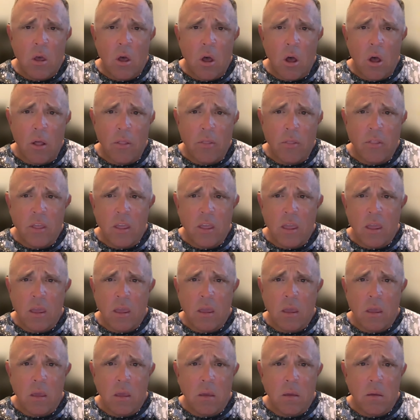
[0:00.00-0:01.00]
on
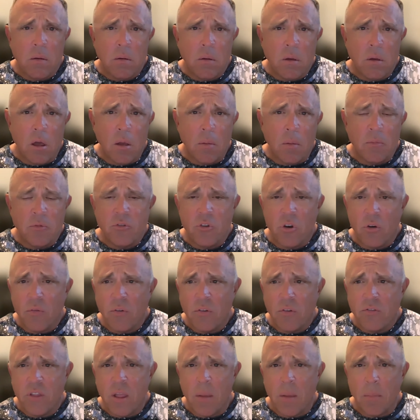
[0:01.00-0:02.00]
the
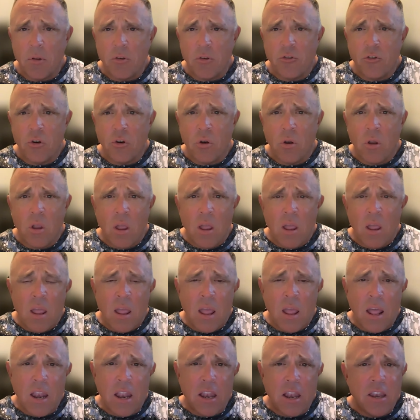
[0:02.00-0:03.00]
surface temperature,
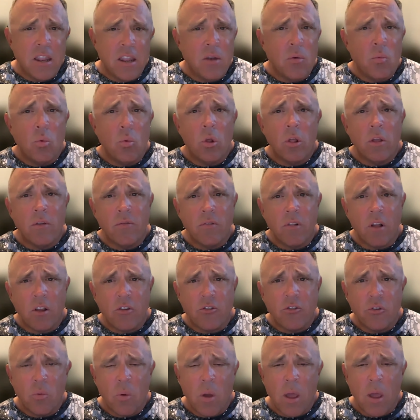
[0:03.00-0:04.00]
and it didn't really
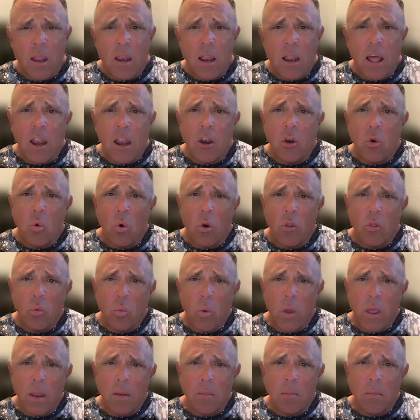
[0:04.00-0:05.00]
fluctuate. I had a north
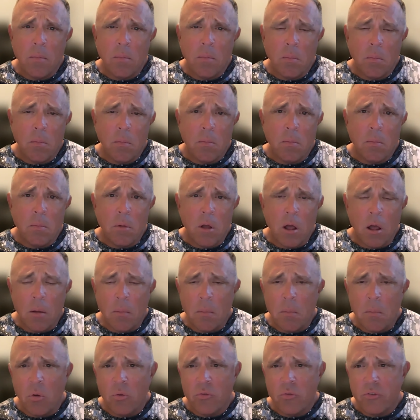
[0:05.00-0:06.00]
wind
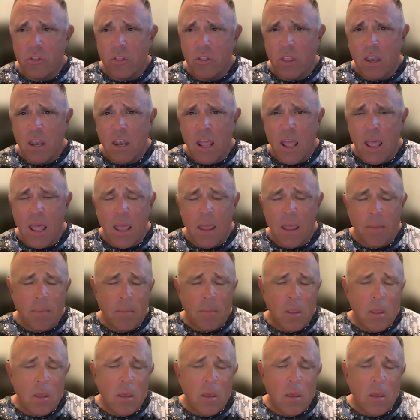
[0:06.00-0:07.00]
most of the day,
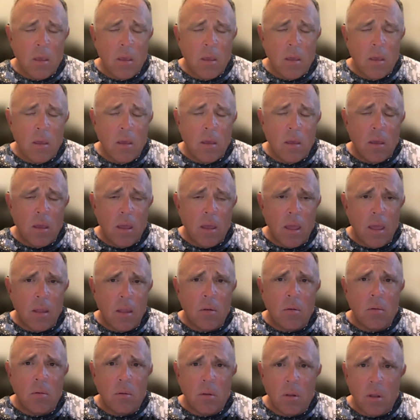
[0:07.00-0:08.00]

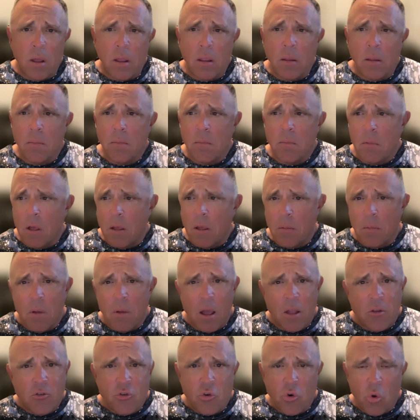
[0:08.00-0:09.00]
and
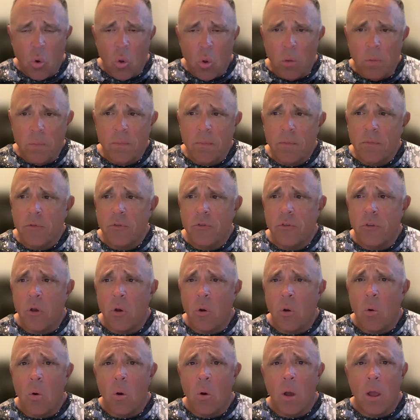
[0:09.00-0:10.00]
I trolled.
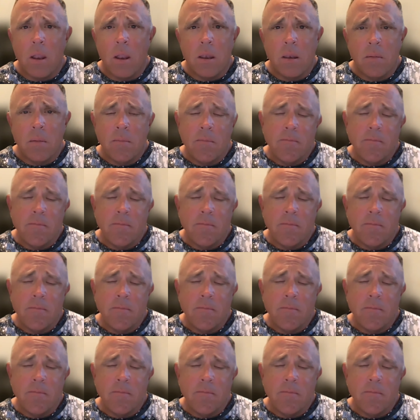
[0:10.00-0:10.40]
I